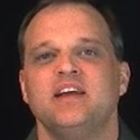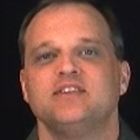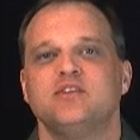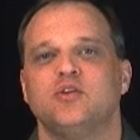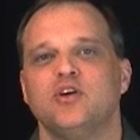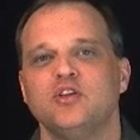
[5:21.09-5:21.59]

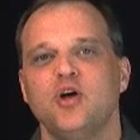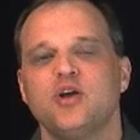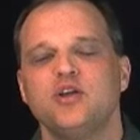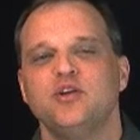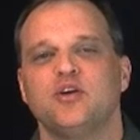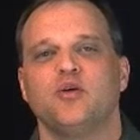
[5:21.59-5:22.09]
So good luck
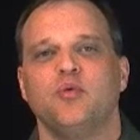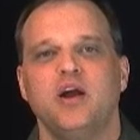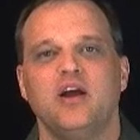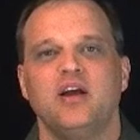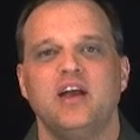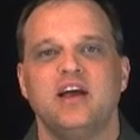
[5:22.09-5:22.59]
in your
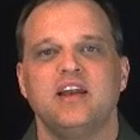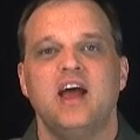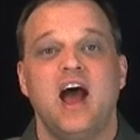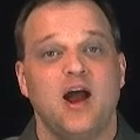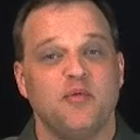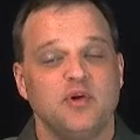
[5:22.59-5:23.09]
career and
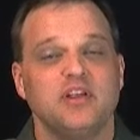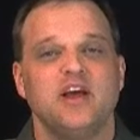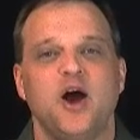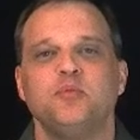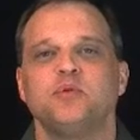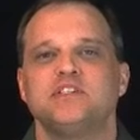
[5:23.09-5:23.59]
I really
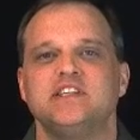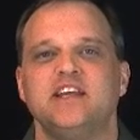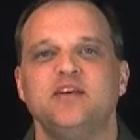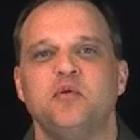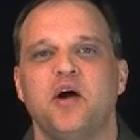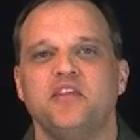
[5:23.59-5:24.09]
hope to see
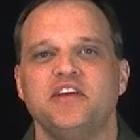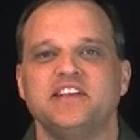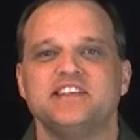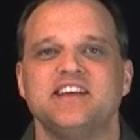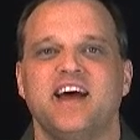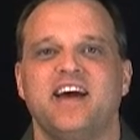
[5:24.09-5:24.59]
you on the
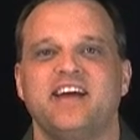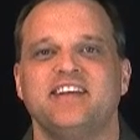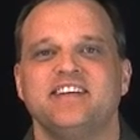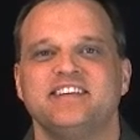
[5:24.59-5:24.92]
inside.